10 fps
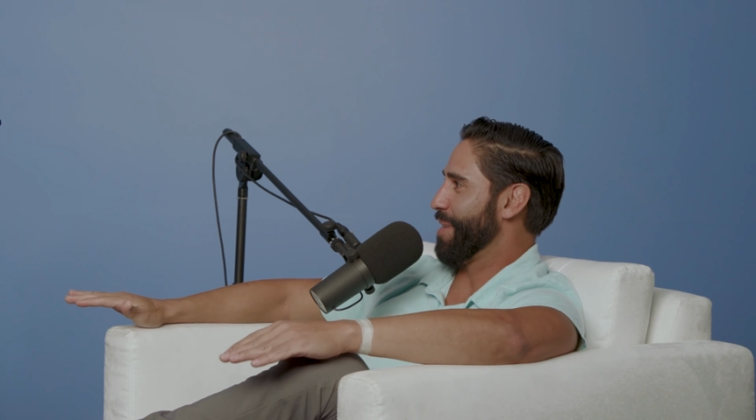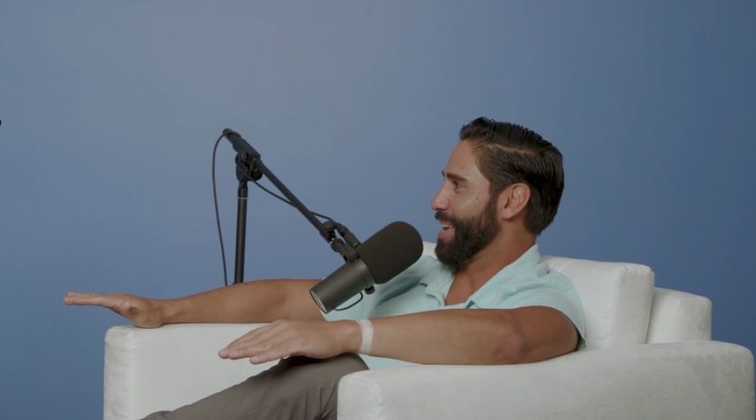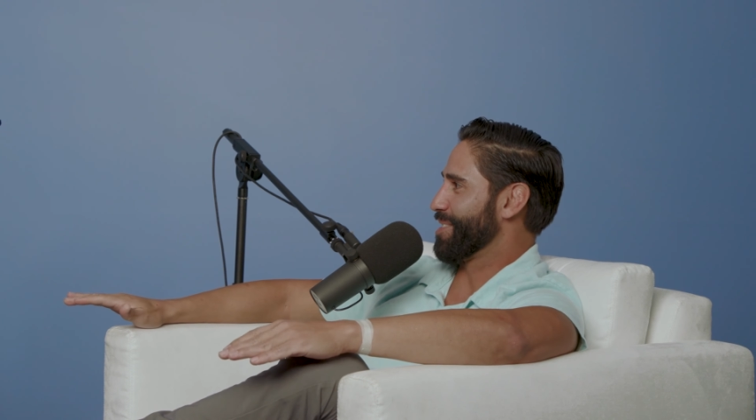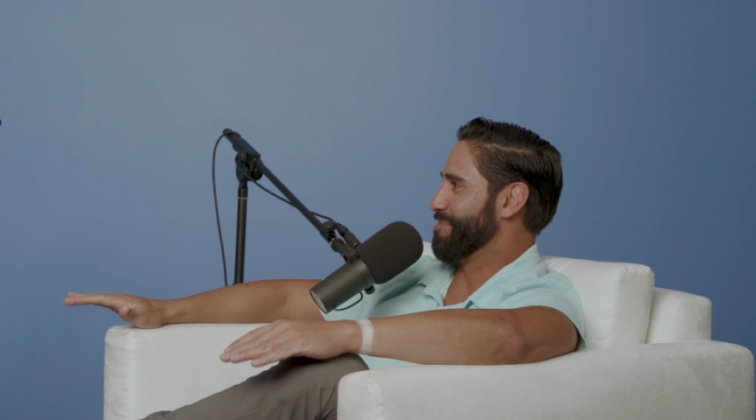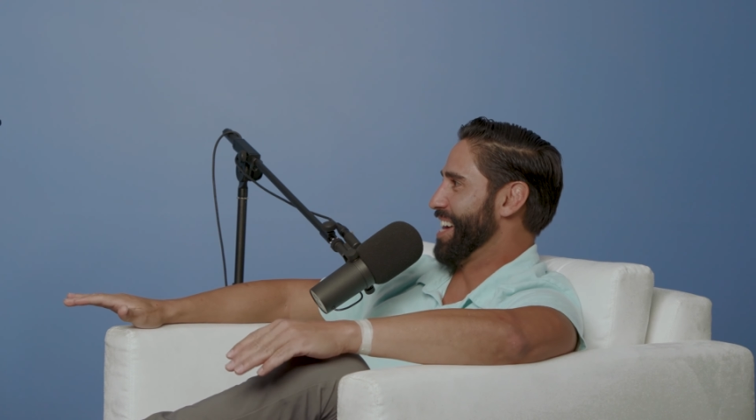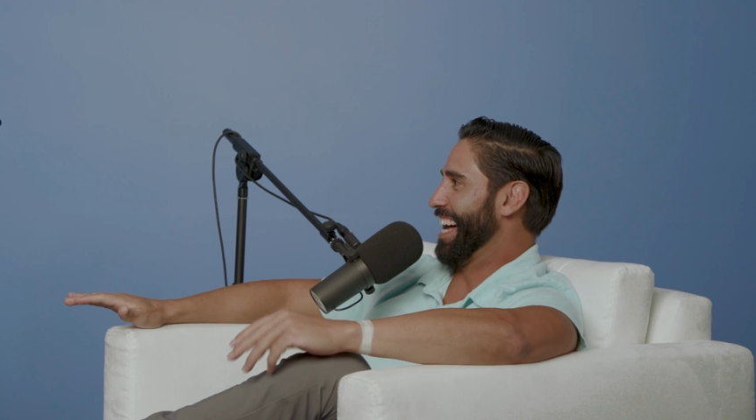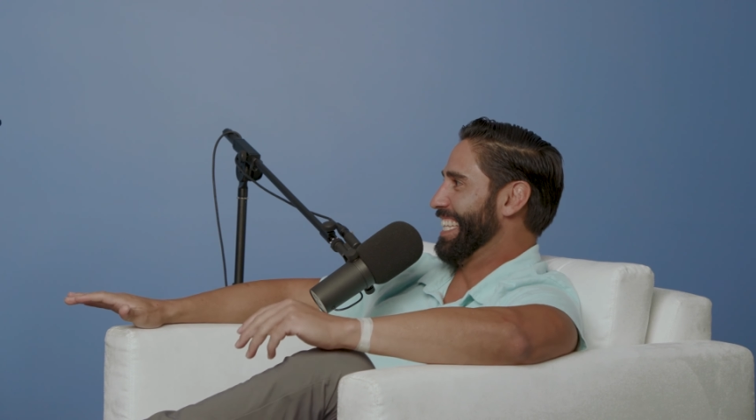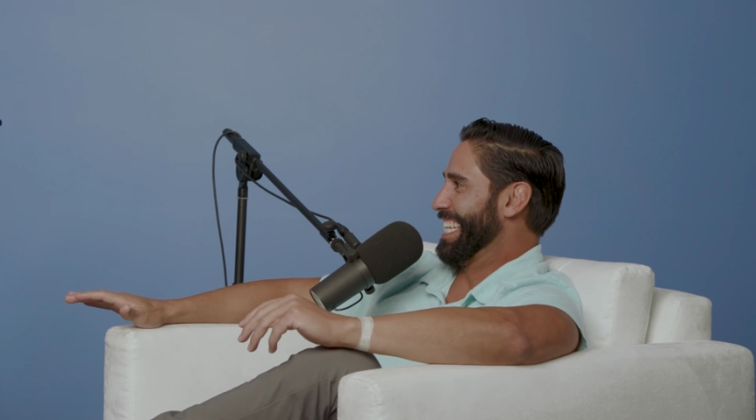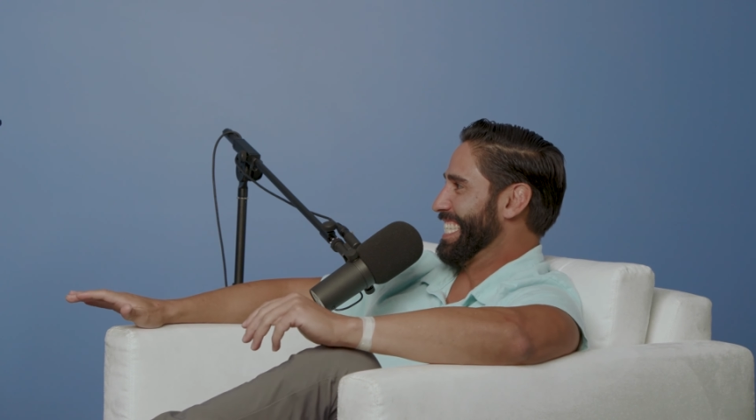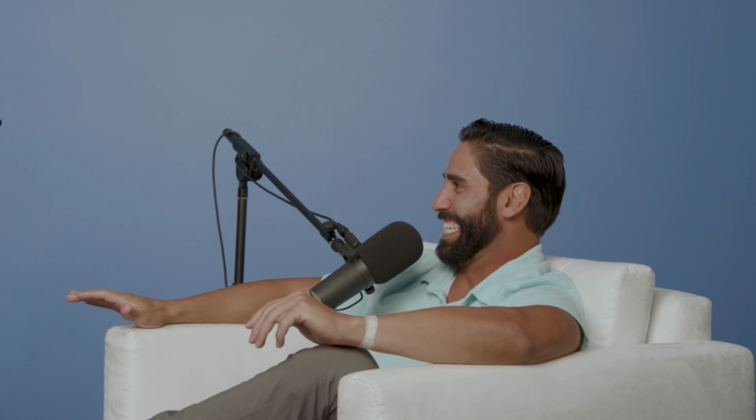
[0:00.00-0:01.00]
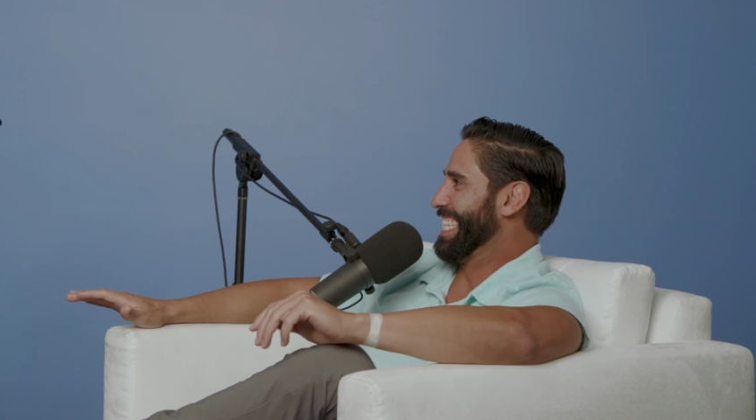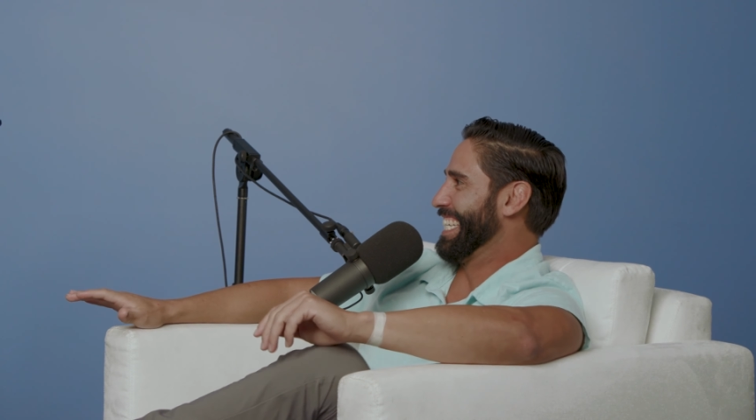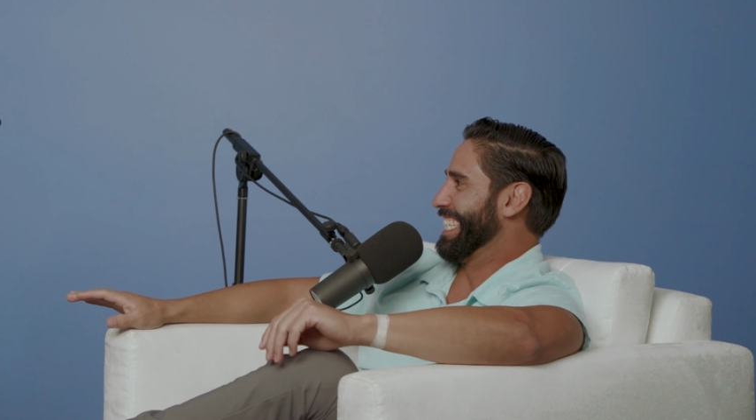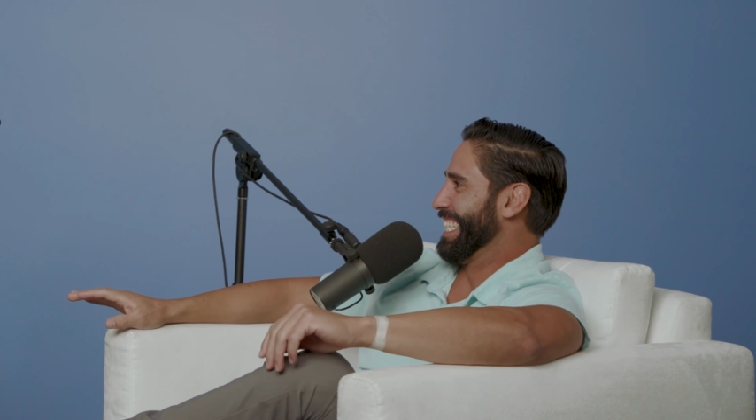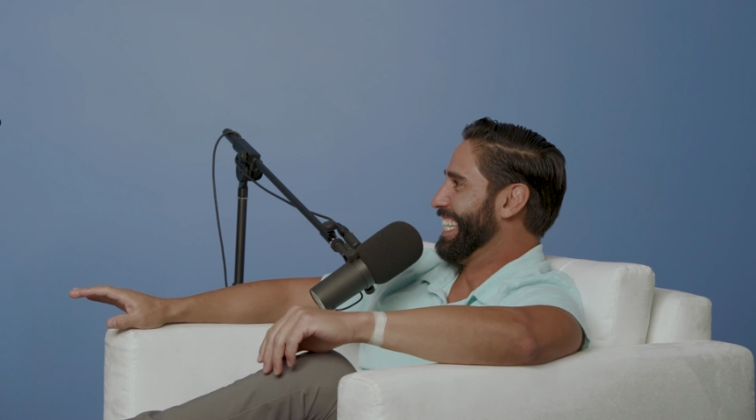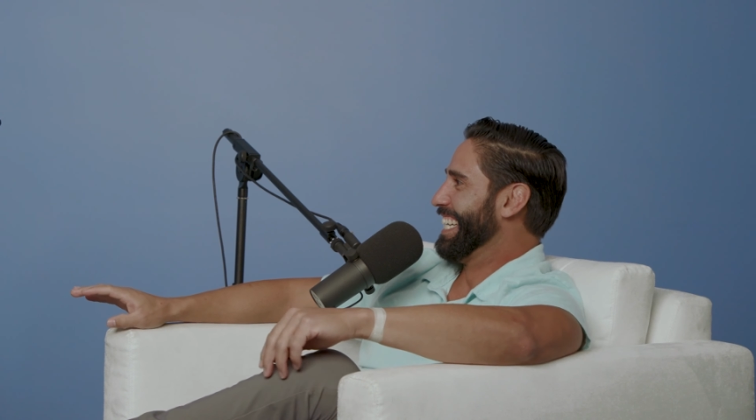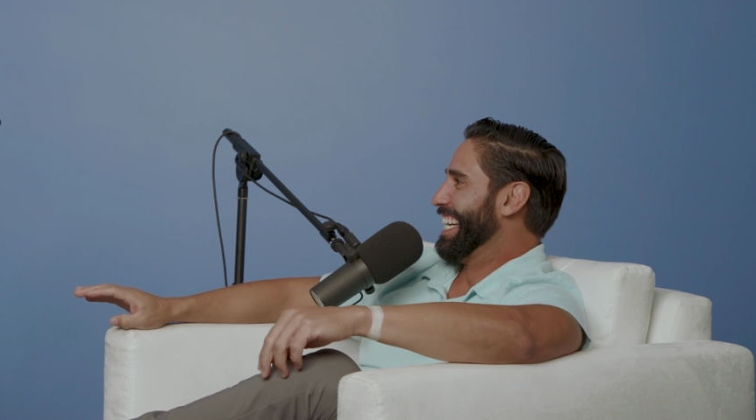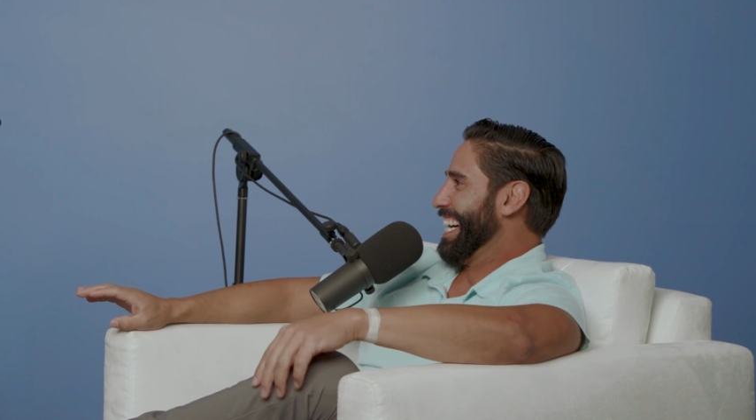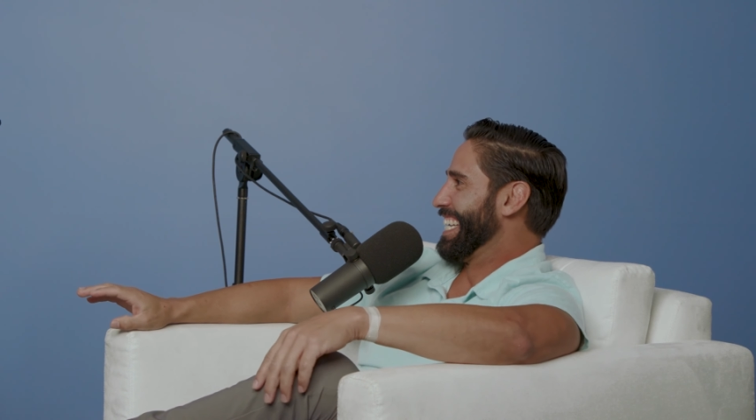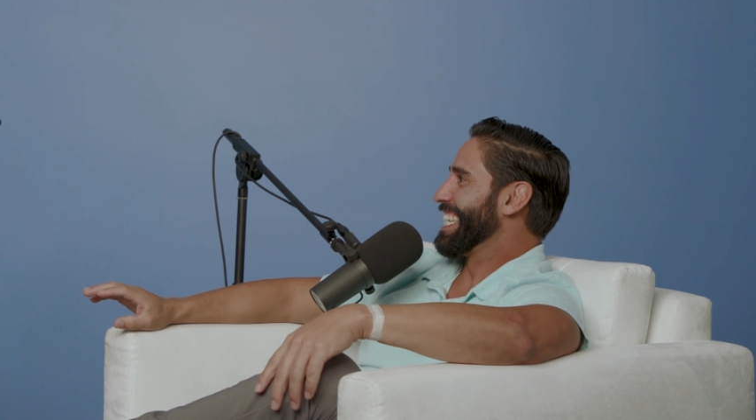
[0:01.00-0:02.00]
pester me on this until
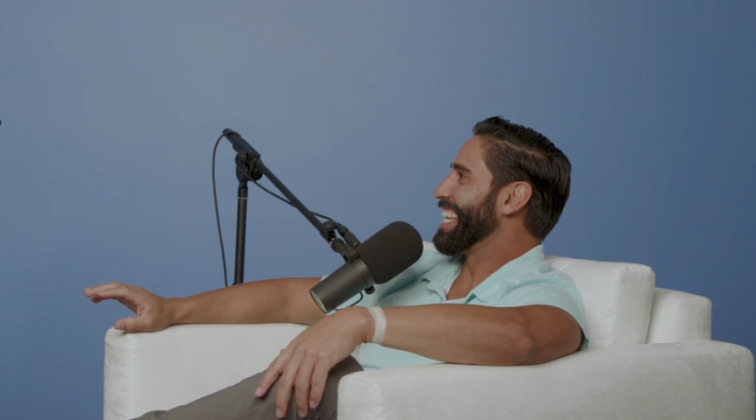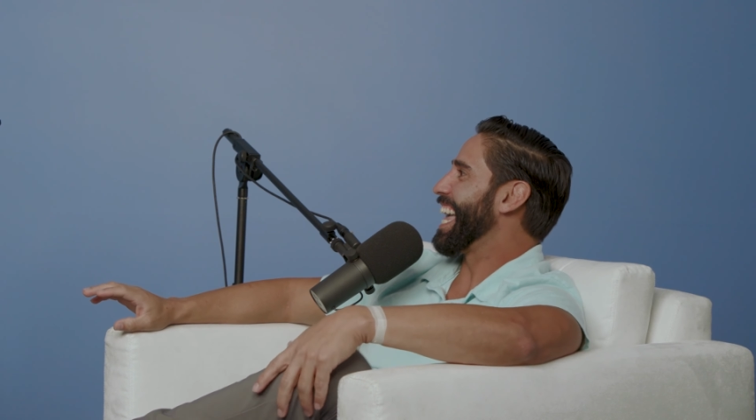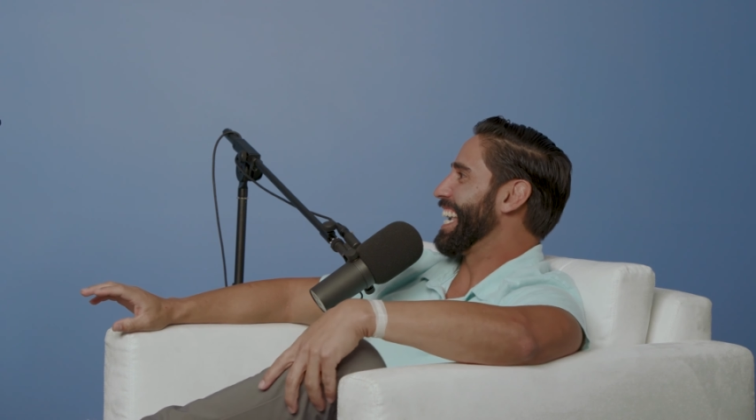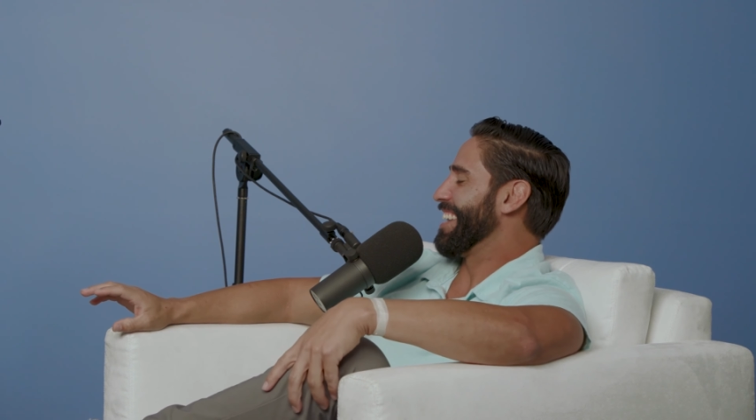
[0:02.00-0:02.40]
I